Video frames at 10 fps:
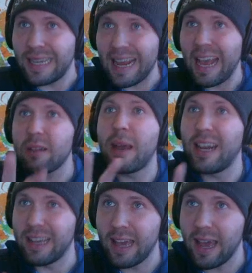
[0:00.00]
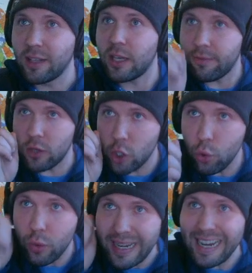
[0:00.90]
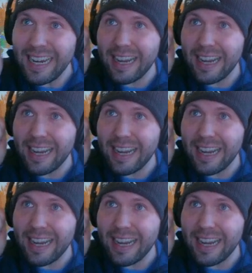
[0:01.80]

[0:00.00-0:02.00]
and animating hands. If you needed